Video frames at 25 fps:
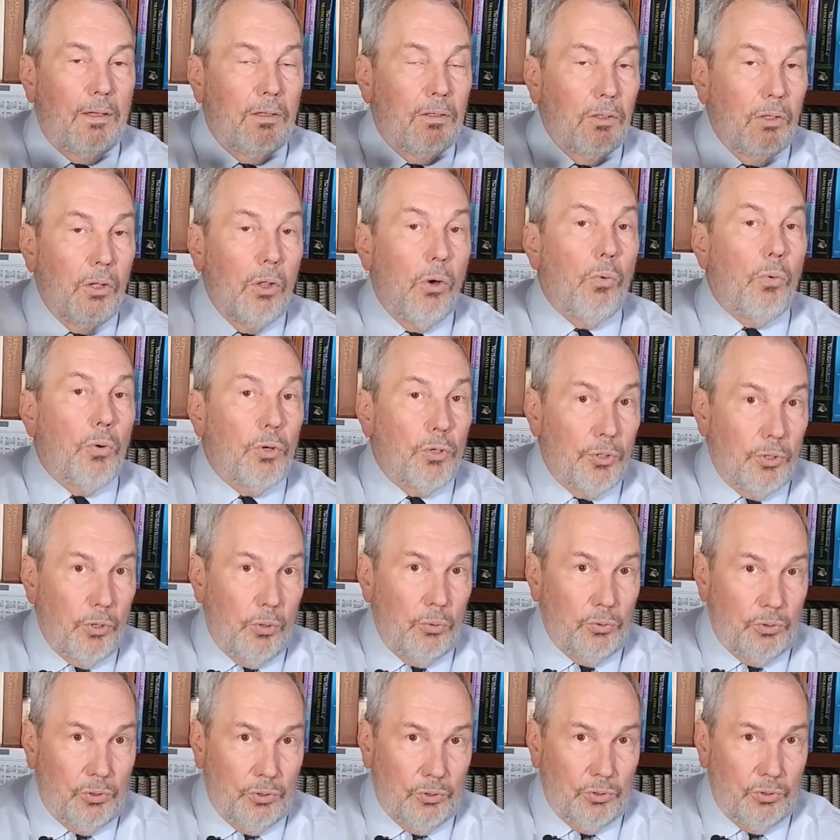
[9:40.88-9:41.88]
in lower
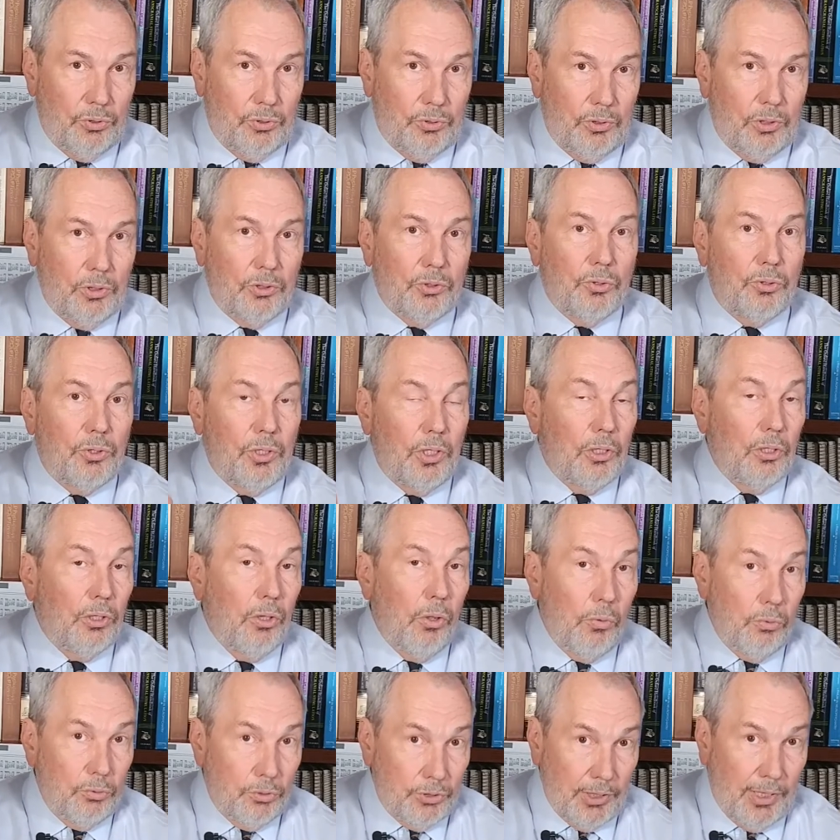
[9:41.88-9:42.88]
doses, because you'll get
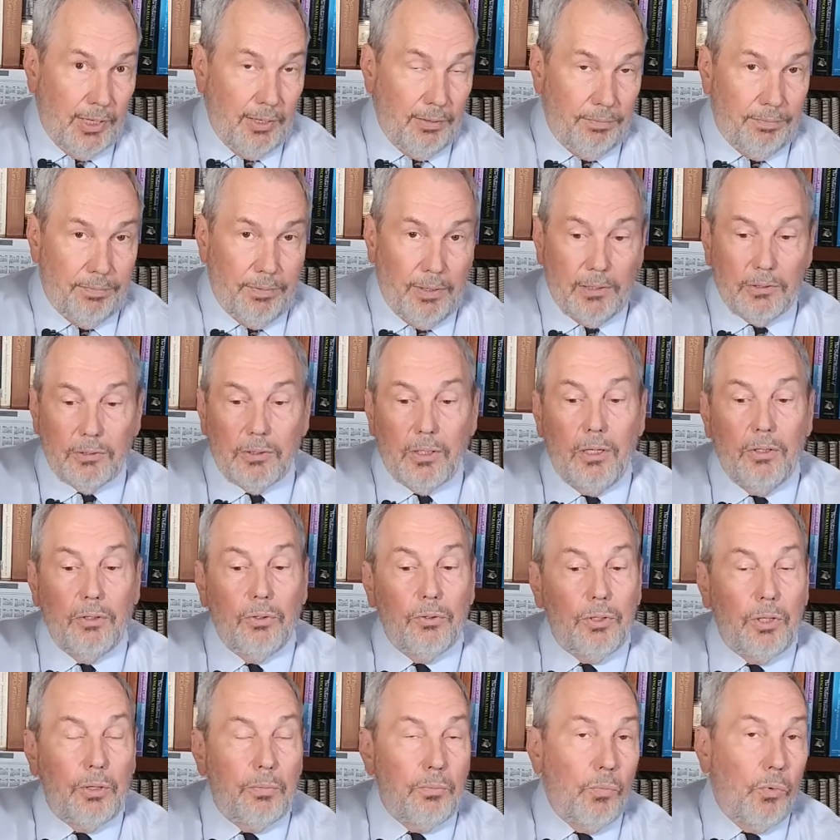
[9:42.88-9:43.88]
low side effects
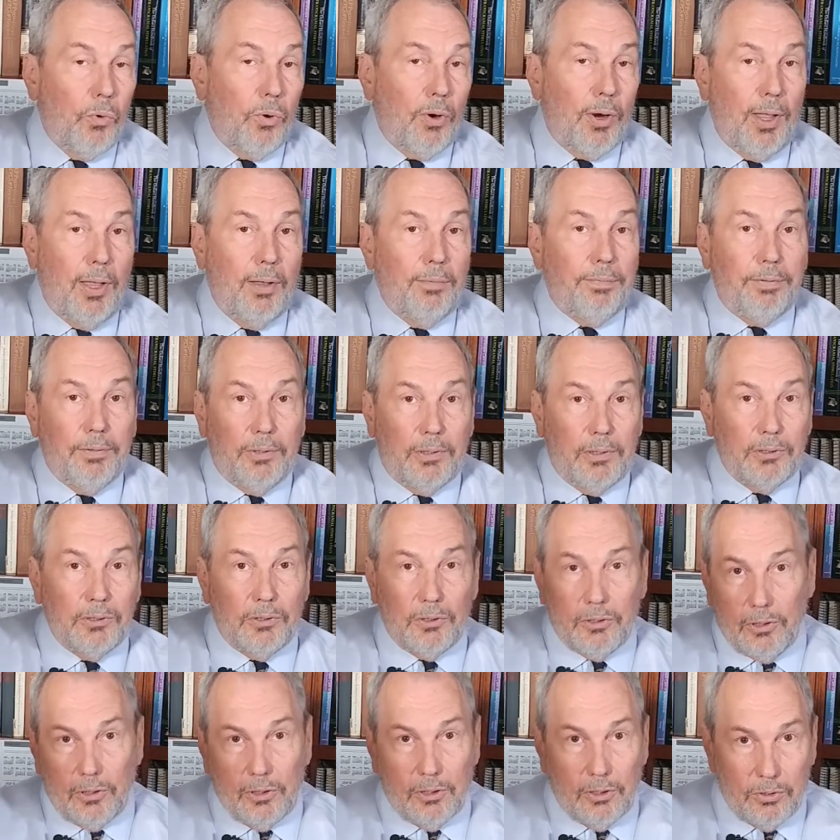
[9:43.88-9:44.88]
and you'll get more
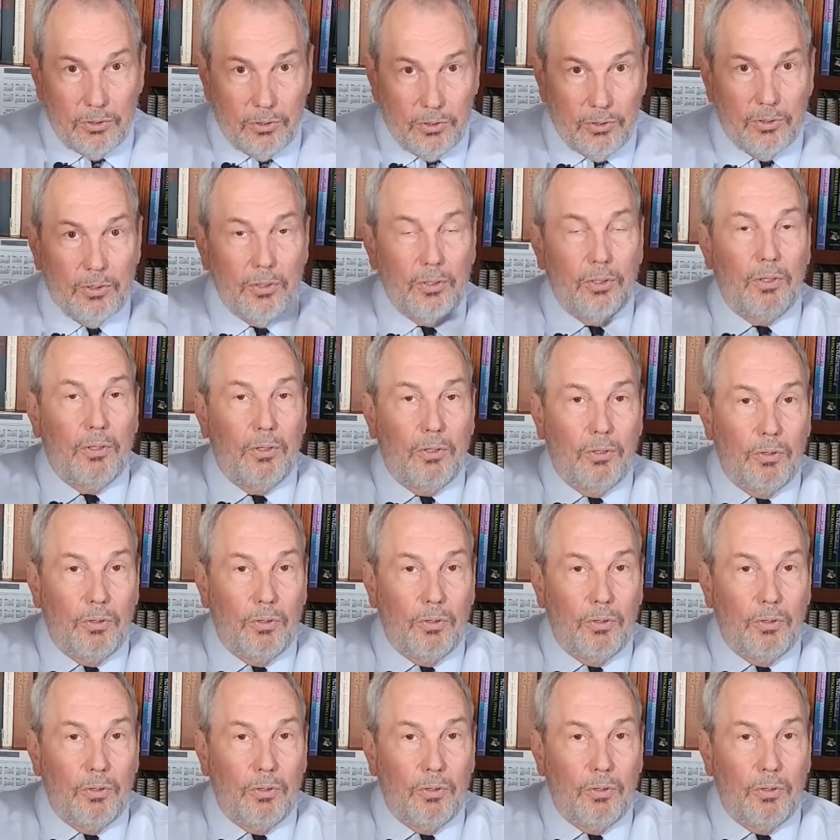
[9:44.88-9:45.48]
efficacy because